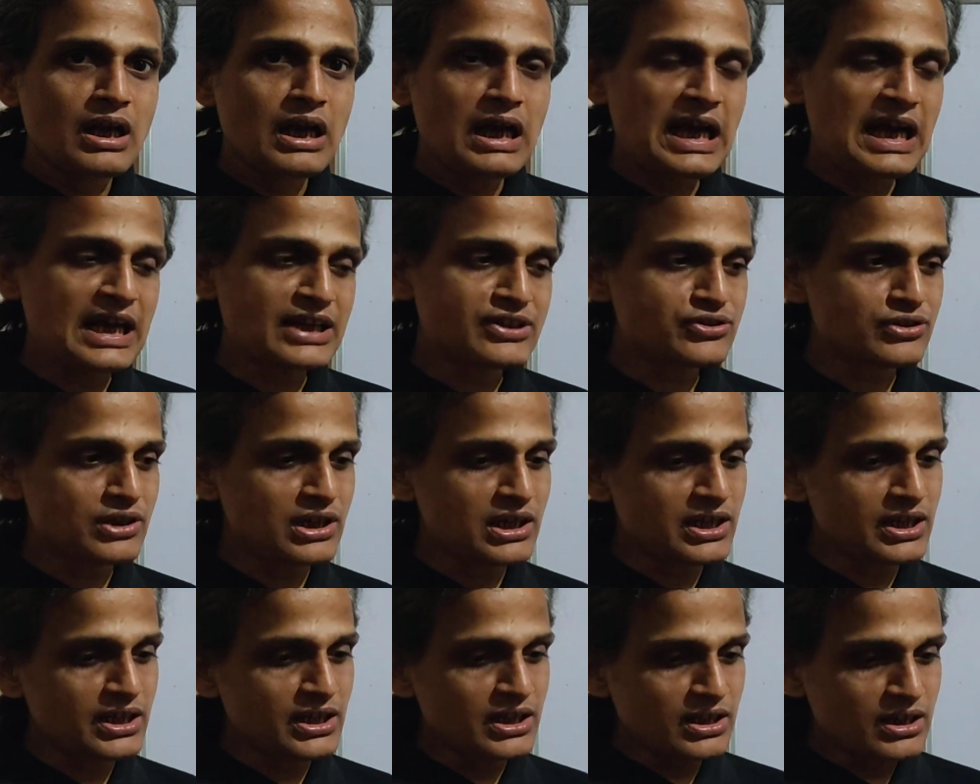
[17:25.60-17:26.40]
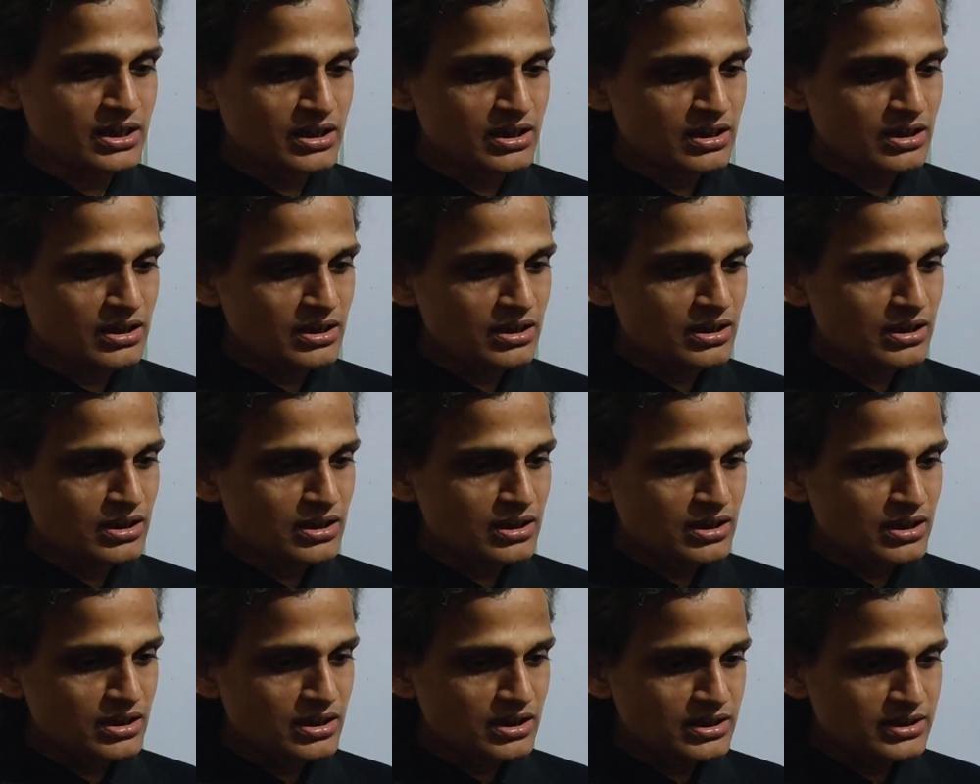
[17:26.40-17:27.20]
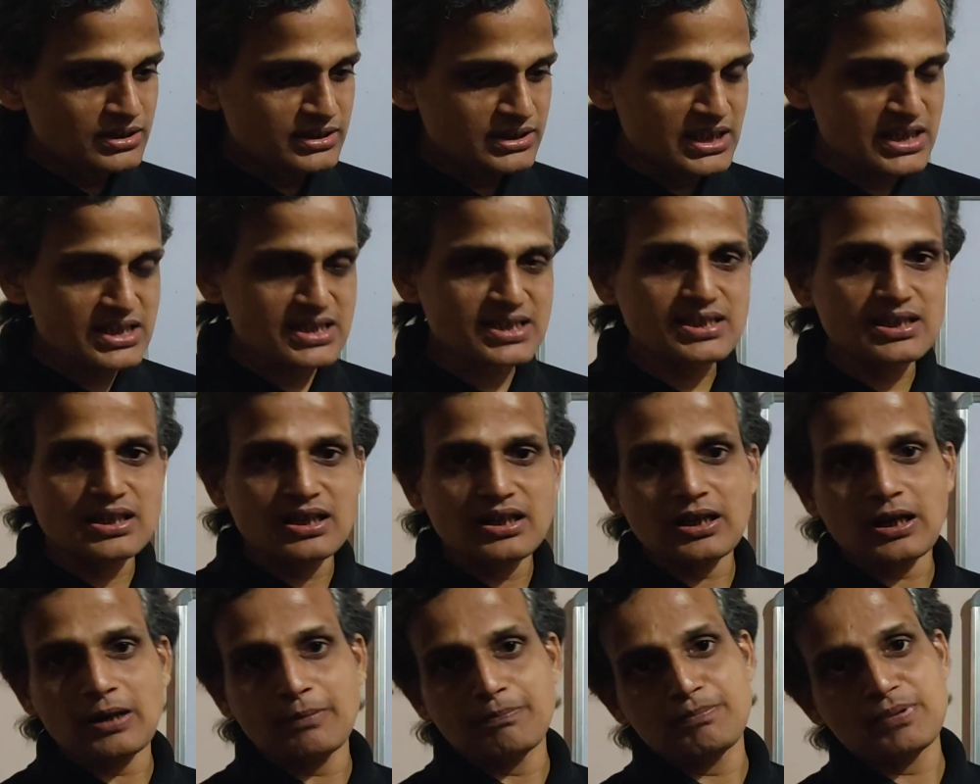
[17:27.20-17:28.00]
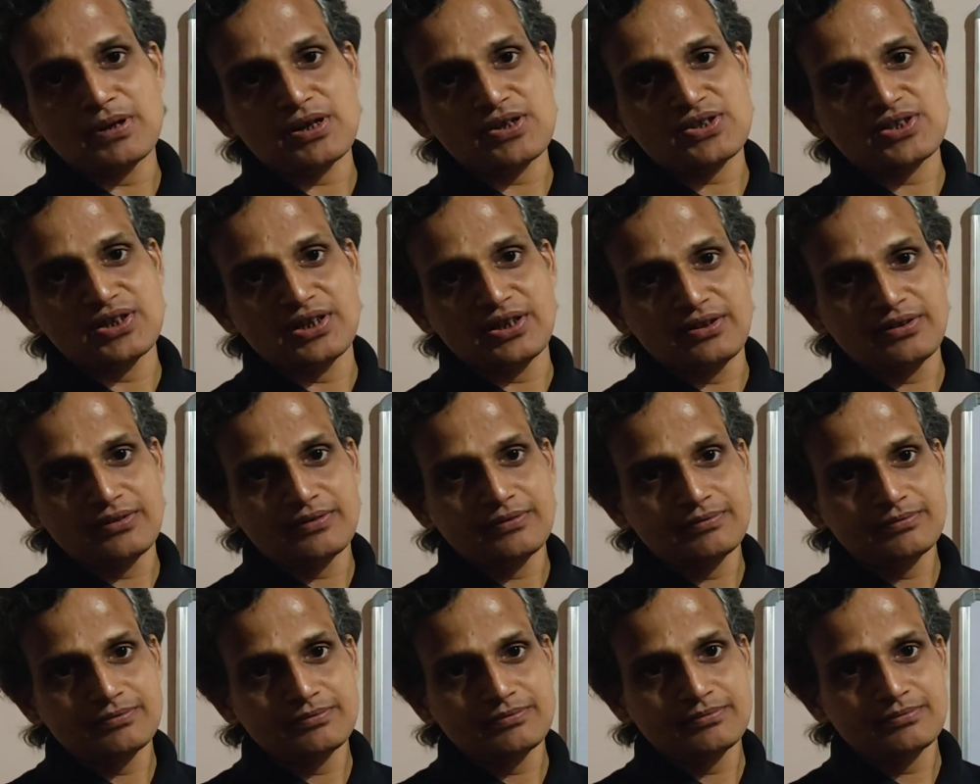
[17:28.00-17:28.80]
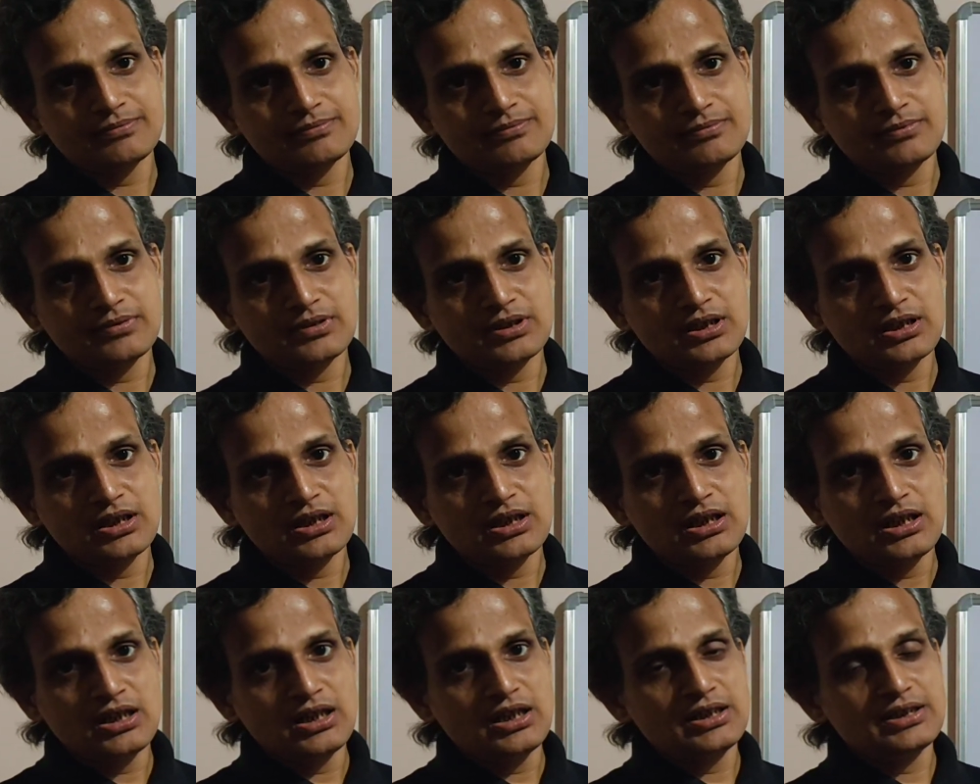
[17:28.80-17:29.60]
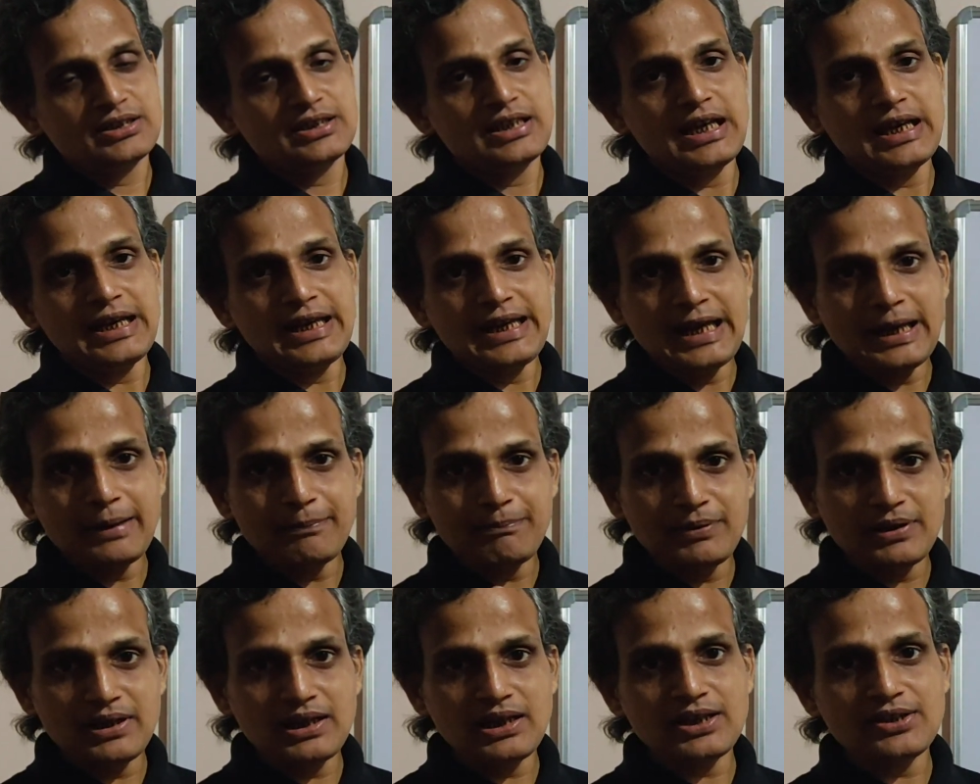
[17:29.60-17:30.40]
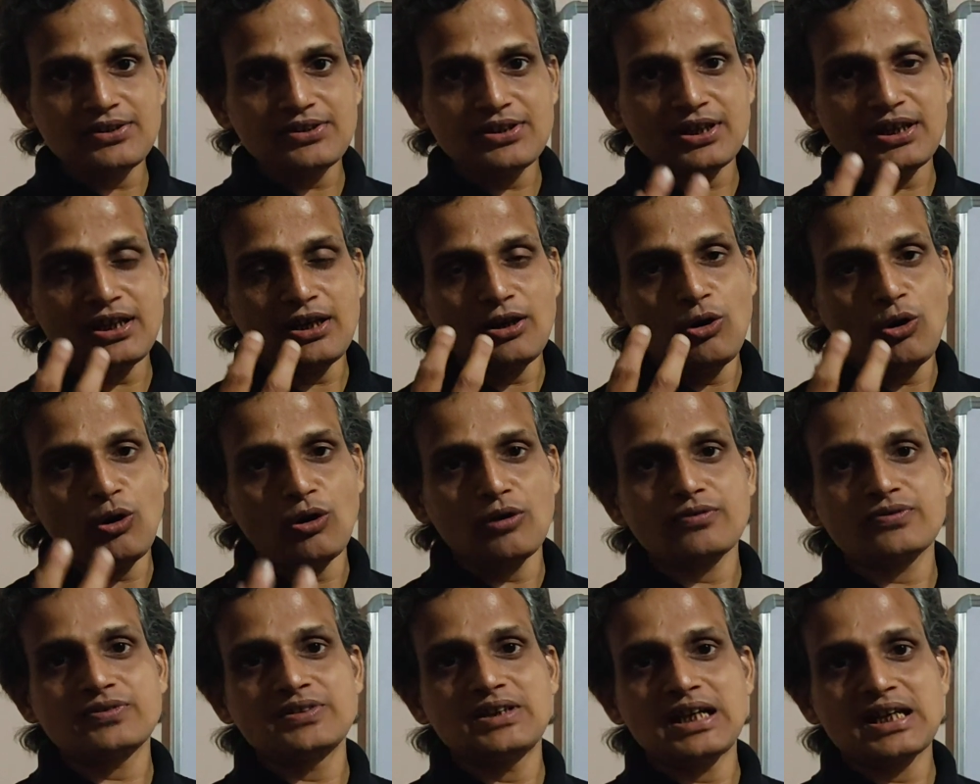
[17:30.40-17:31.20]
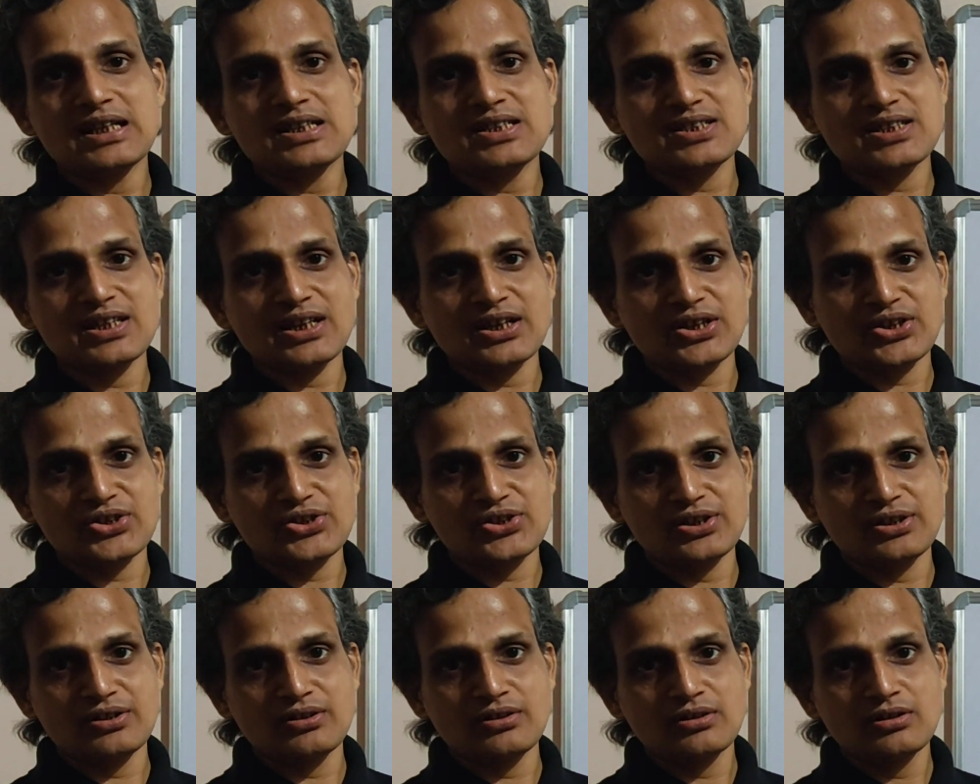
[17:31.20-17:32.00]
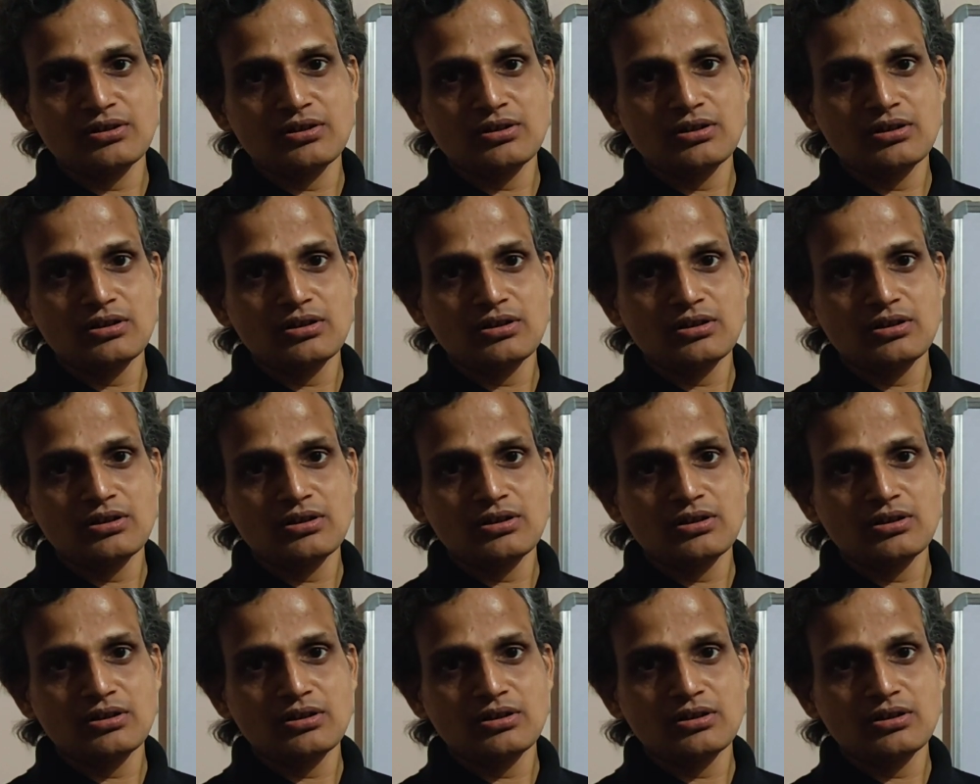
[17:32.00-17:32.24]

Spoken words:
Actually, this represents the ability of that section